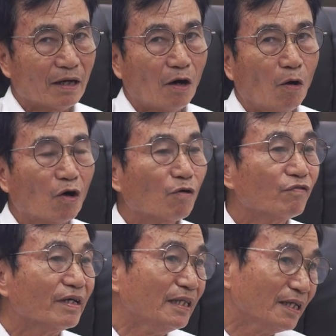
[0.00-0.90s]

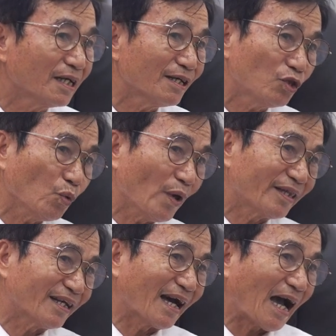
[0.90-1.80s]
ongeveer
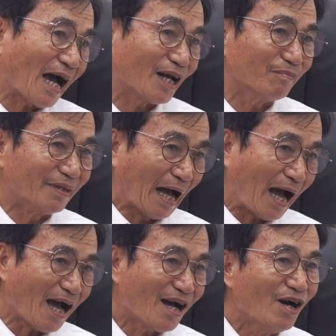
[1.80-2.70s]
29 nang half
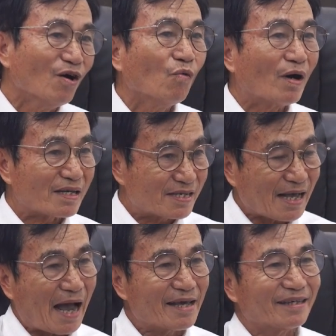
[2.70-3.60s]
dag wang
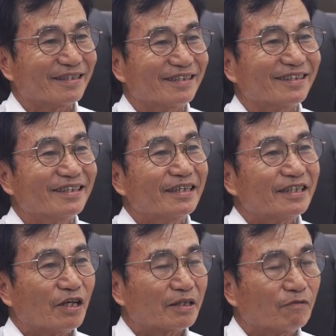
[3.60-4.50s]
cycle.
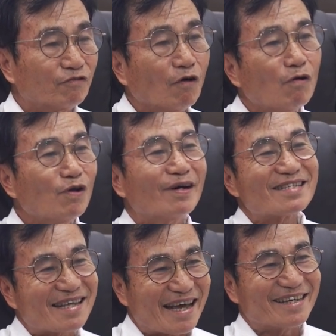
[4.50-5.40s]
They follow a
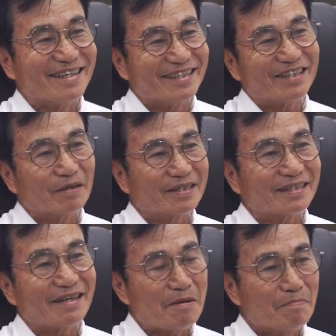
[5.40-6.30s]
cycle, this is a
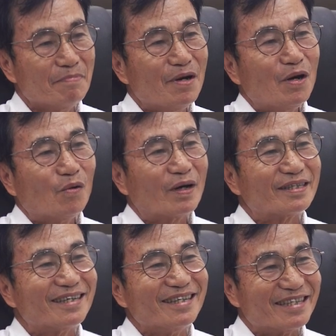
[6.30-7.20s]
stem wang
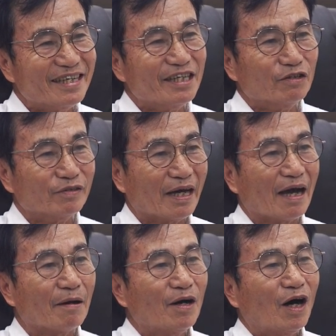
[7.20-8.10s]
Chinese New Year.
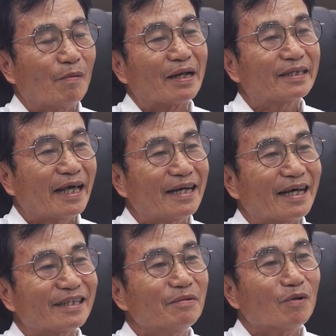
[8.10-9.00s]
Omdat teng
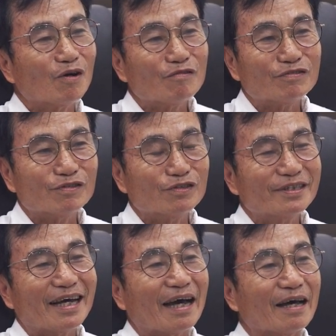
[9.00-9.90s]
dat die molo follow
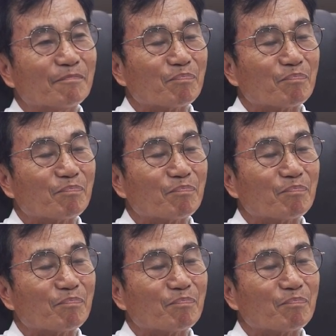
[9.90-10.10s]
na